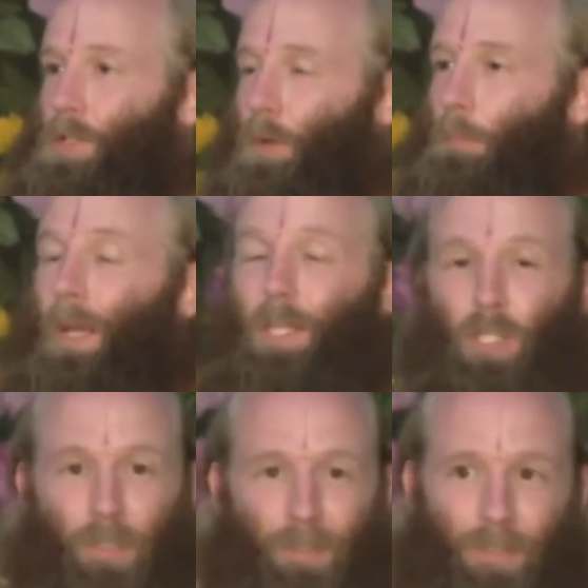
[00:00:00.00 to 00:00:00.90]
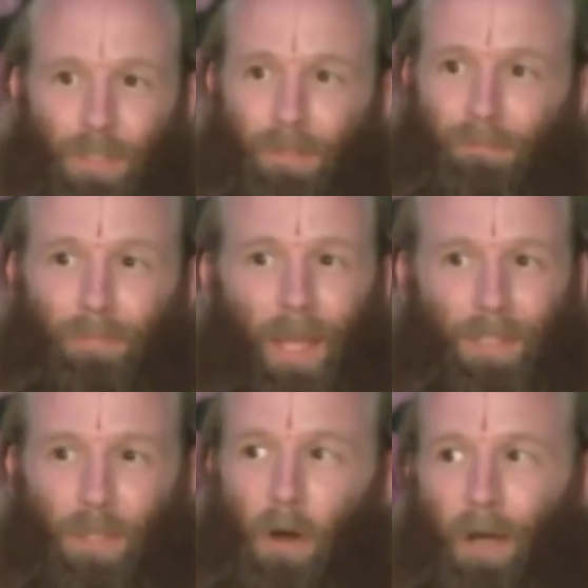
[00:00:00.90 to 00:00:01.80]
your patience,
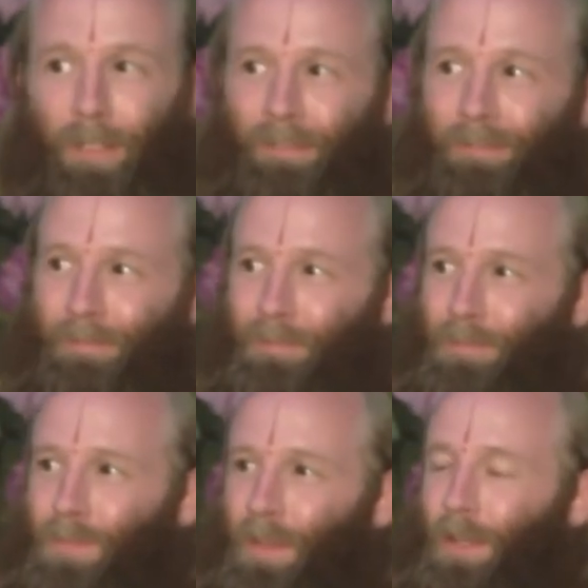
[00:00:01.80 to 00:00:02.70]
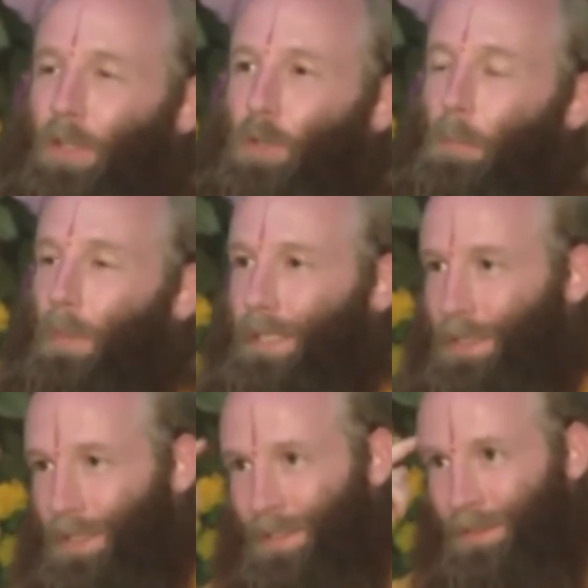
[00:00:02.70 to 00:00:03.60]
that's gone. Your
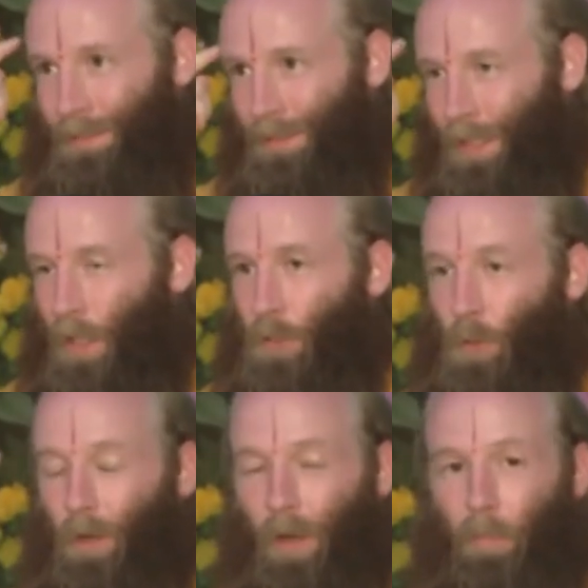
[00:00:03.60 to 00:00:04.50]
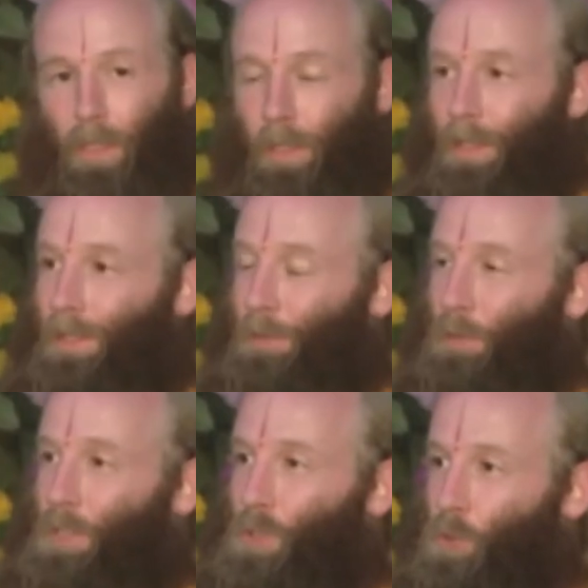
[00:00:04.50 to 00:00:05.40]
mati, your ability to
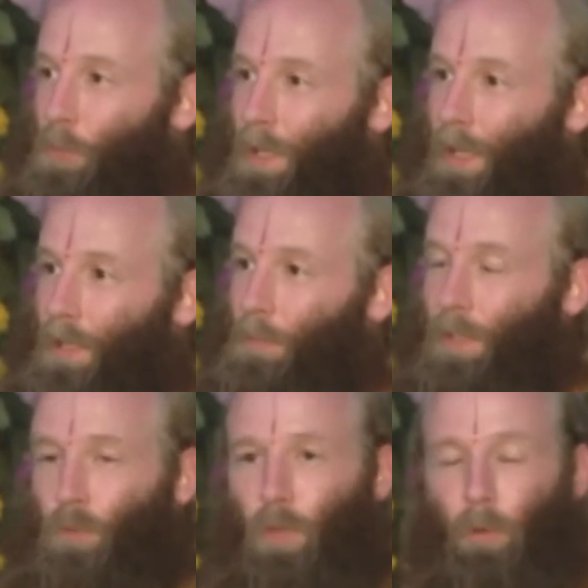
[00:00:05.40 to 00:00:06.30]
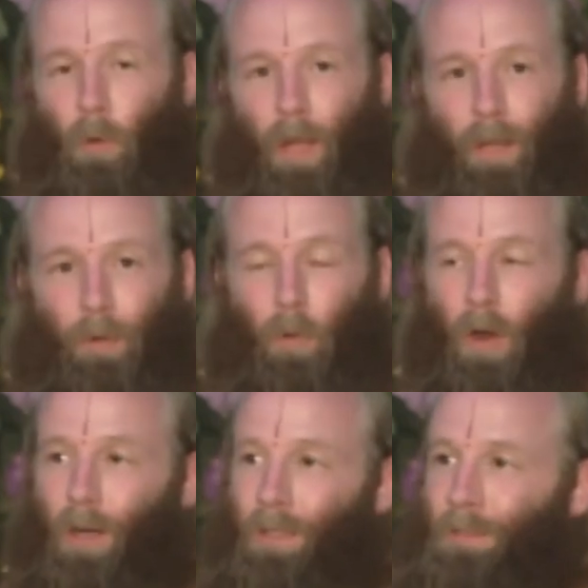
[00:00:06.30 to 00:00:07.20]
discriminate between right and
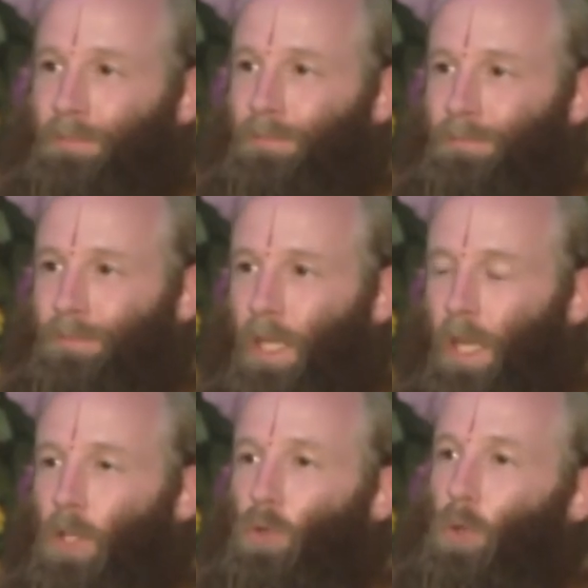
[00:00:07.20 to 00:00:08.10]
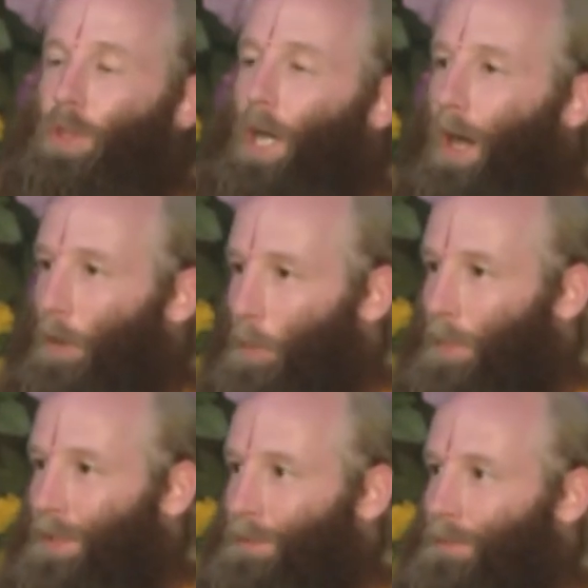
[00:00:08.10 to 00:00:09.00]
wrong. Your
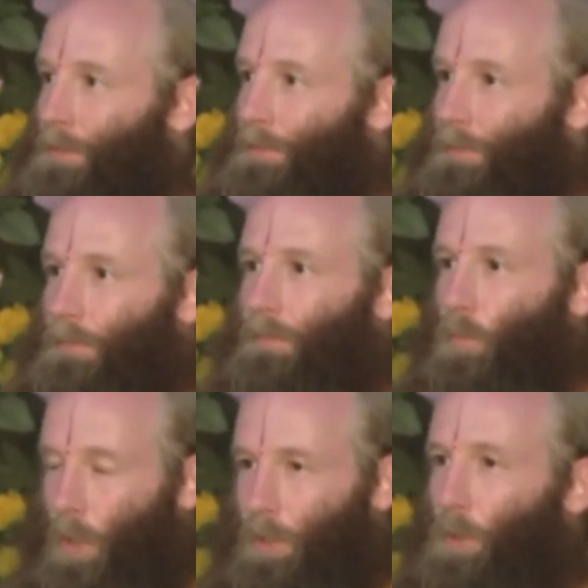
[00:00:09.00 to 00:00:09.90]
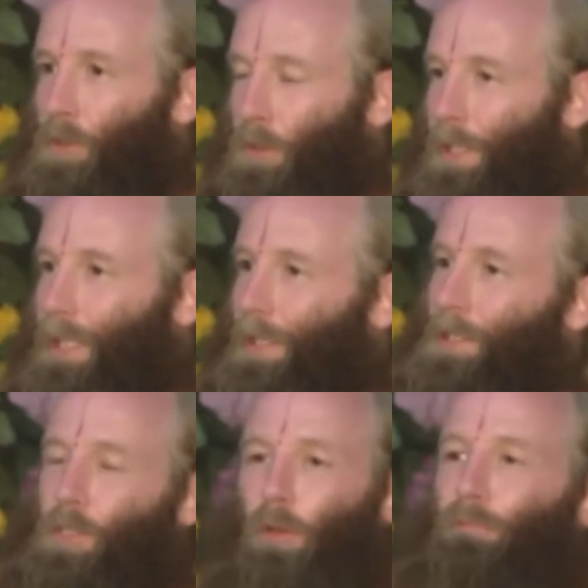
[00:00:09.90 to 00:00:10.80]
dharma, what your duty
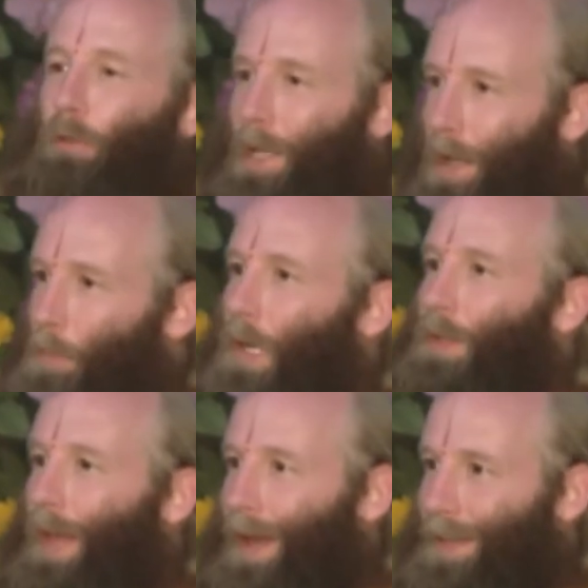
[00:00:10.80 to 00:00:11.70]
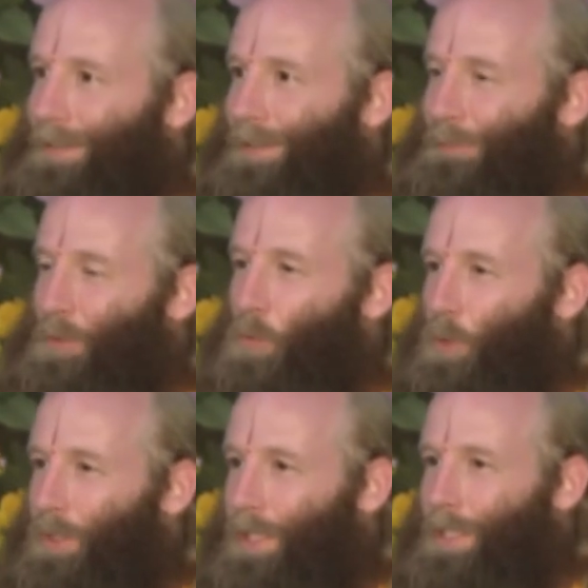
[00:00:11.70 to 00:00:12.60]
is, you'll forget about that if the
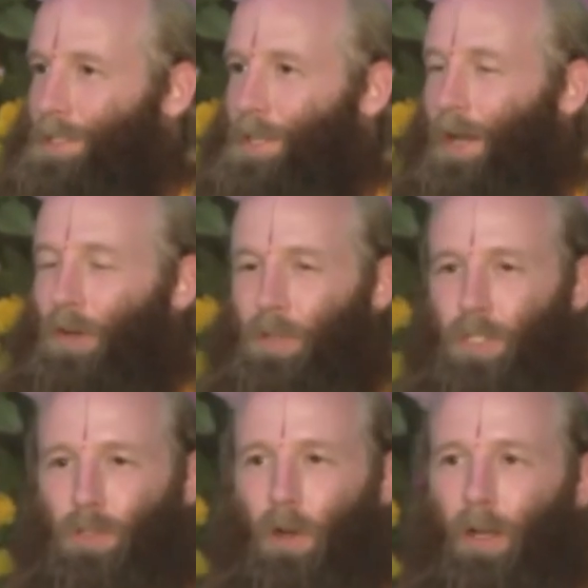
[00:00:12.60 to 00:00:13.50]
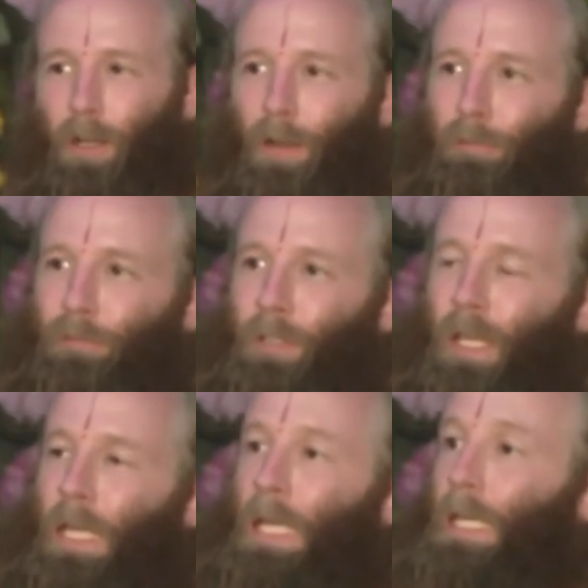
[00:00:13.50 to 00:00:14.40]
worldly desire is strong enough.
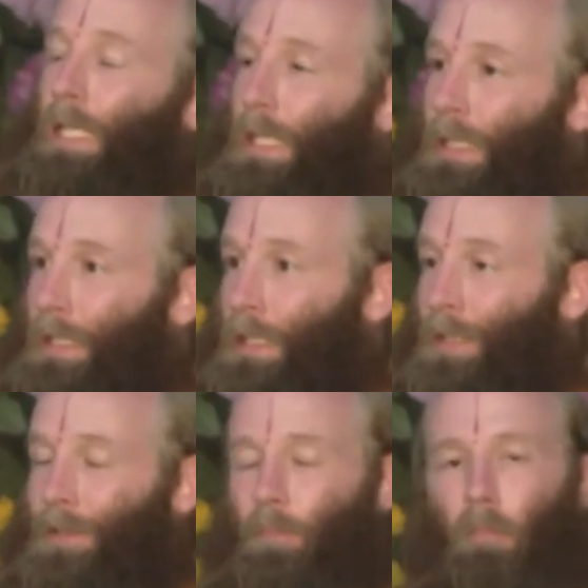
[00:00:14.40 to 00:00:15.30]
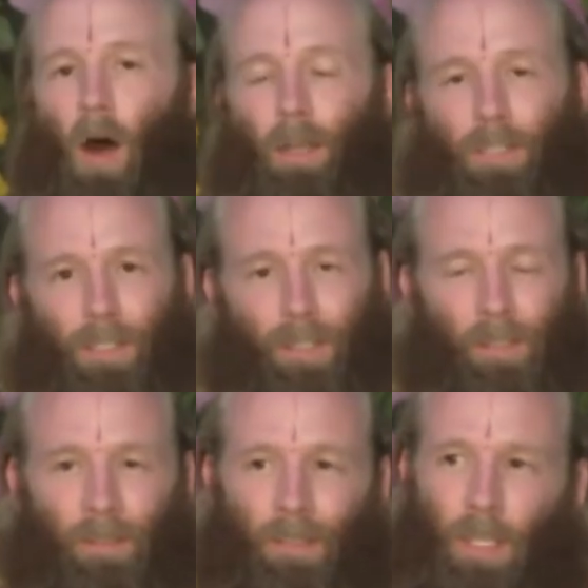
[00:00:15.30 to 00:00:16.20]
Hri,
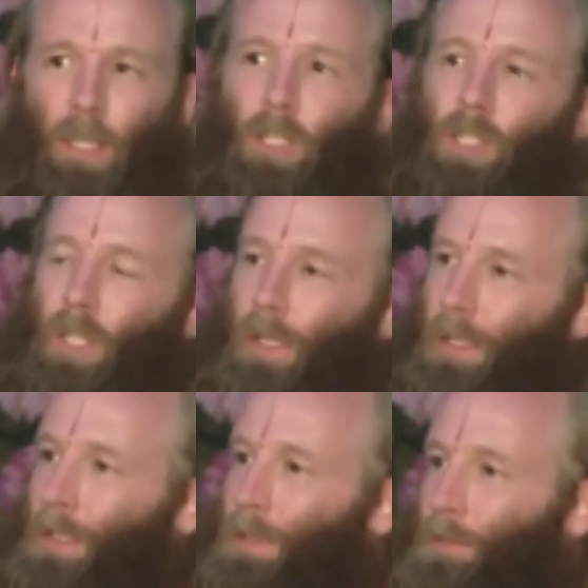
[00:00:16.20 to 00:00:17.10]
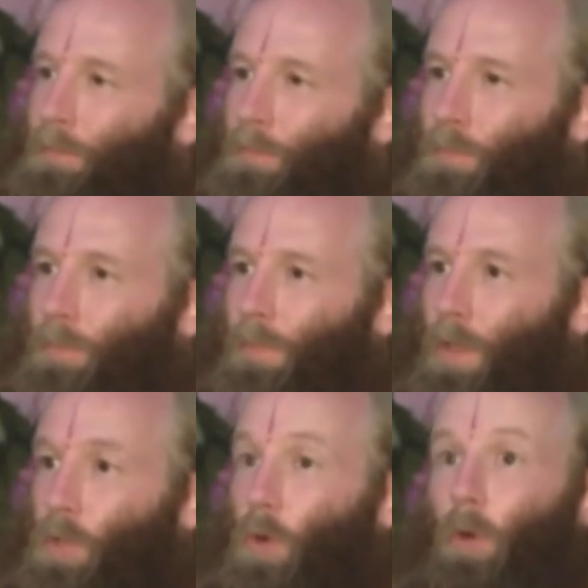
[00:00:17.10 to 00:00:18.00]
modesty. Shri,
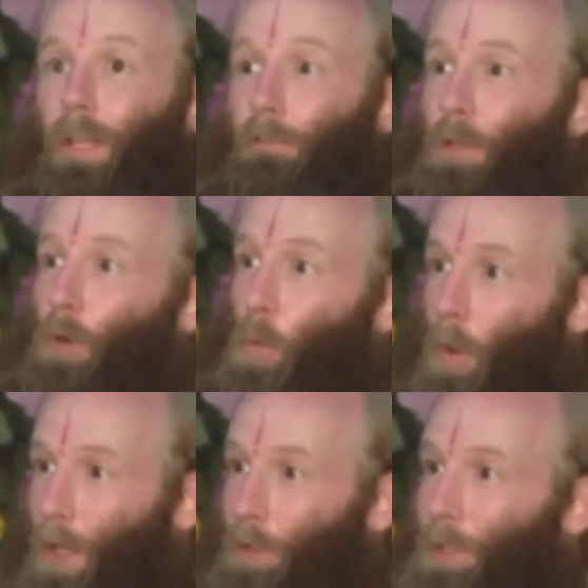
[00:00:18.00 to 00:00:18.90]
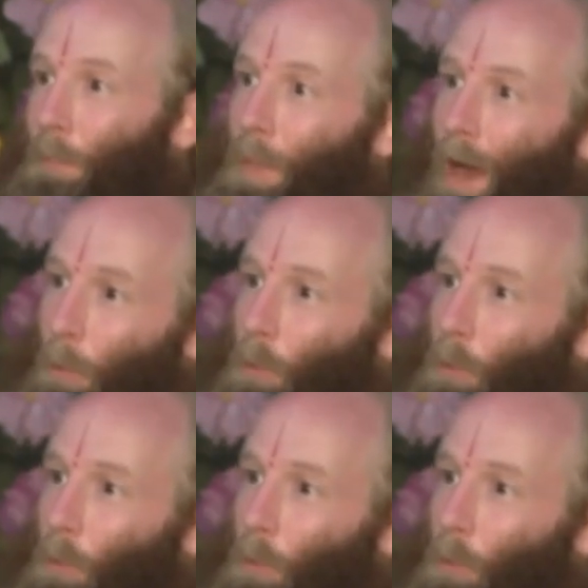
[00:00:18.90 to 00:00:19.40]
even your wealth and power